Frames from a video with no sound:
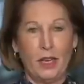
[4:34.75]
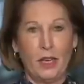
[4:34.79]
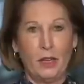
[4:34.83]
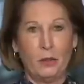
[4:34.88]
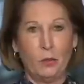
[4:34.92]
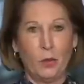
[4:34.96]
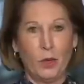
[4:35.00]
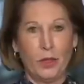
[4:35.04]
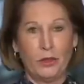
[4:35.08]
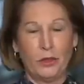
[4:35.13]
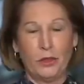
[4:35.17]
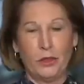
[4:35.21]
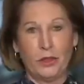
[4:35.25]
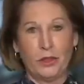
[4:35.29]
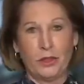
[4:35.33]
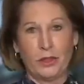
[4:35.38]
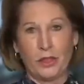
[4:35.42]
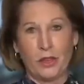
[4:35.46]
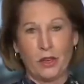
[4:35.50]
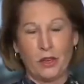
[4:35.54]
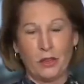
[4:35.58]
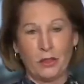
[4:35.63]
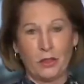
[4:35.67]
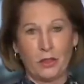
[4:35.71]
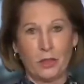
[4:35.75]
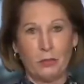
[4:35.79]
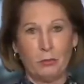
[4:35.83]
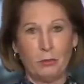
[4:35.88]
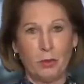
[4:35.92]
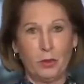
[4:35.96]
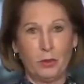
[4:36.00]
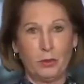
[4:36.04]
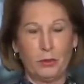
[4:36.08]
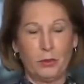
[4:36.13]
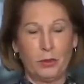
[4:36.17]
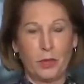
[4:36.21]
And whether it's called
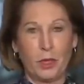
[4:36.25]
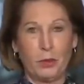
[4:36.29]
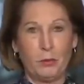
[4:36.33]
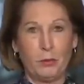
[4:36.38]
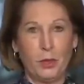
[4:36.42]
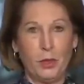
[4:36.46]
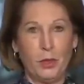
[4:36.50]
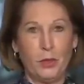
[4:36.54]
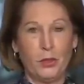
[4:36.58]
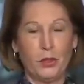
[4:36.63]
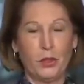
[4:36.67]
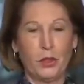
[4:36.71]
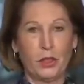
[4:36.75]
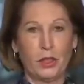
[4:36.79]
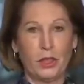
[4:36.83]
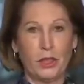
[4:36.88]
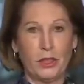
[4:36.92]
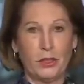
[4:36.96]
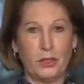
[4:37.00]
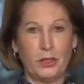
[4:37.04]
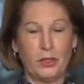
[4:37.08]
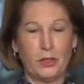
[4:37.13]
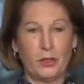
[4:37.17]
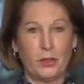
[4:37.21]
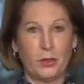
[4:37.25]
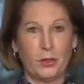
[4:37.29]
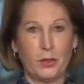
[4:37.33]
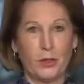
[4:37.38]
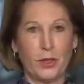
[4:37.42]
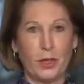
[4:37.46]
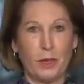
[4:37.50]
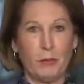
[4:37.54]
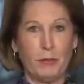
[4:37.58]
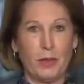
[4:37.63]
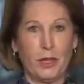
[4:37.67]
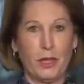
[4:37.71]
computer glitches or
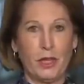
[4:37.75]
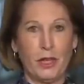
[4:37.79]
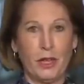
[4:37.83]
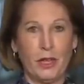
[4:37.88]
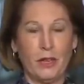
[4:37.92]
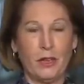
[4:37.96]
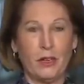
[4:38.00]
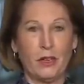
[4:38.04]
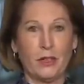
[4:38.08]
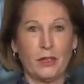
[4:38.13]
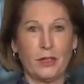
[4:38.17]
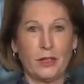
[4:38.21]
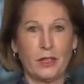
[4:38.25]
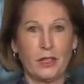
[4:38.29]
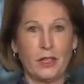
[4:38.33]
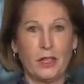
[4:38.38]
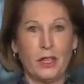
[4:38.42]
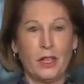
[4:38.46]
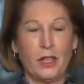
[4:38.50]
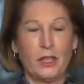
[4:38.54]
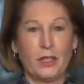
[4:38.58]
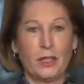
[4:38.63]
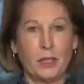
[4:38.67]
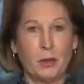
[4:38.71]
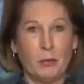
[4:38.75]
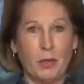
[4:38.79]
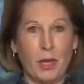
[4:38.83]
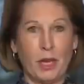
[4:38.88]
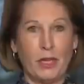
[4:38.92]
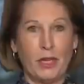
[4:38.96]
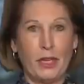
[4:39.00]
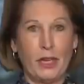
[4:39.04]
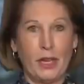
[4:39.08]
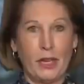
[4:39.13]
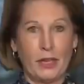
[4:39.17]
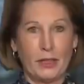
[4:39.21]
something else,
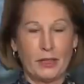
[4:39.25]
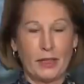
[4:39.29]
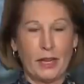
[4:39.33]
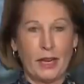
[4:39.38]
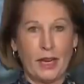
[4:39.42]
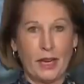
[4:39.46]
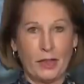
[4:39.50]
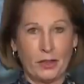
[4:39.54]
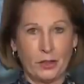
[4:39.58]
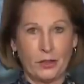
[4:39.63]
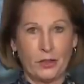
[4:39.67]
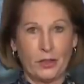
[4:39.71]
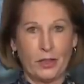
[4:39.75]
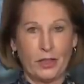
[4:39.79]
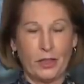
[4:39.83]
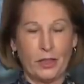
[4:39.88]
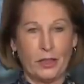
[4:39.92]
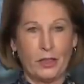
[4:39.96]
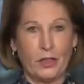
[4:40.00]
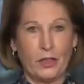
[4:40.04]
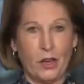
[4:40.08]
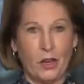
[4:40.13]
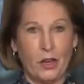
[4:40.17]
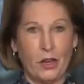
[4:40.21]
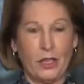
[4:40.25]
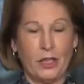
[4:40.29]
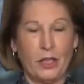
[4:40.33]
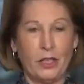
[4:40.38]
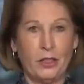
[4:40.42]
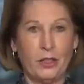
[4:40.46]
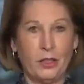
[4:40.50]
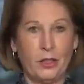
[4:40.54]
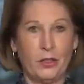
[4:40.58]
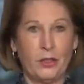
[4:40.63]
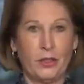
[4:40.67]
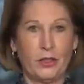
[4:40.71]
somebody has actually gone
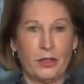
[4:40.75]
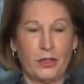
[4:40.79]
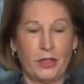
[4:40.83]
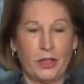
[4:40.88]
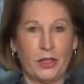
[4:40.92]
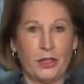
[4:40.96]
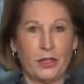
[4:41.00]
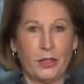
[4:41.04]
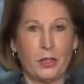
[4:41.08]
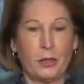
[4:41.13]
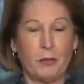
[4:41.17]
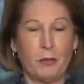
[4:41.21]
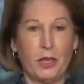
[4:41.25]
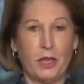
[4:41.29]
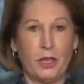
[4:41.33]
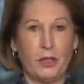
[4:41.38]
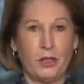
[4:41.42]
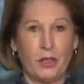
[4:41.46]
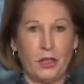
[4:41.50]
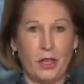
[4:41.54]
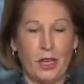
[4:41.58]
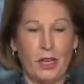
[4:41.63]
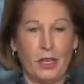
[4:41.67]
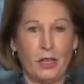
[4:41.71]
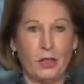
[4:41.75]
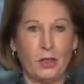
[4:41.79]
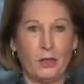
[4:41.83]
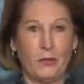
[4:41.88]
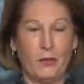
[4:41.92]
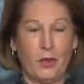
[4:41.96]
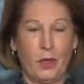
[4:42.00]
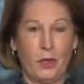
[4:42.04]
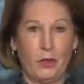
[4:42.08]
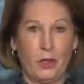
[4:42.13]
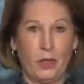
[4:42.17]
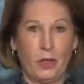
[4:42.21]
into the system and changed
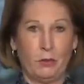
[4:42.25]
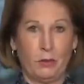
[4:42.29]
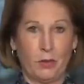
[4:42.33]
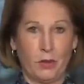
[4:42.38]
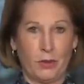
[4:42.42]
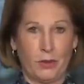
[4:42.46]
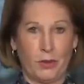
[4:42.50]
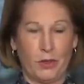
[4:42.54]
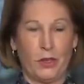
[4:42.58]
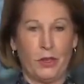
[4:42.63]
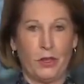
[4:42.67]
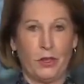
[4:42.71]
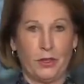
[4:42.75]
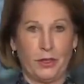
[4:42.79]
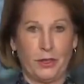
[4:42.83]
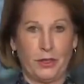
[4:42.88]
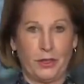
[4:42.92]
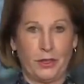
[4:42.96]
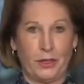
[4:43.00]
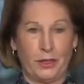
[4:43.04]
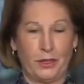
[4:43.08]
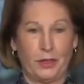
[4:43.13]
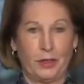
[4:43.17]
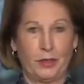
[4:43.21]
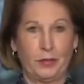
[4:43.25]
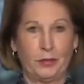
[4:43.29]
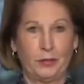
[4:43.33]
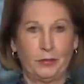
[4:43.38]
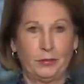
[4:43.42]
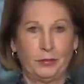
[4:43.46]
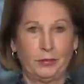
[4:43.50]
voting results.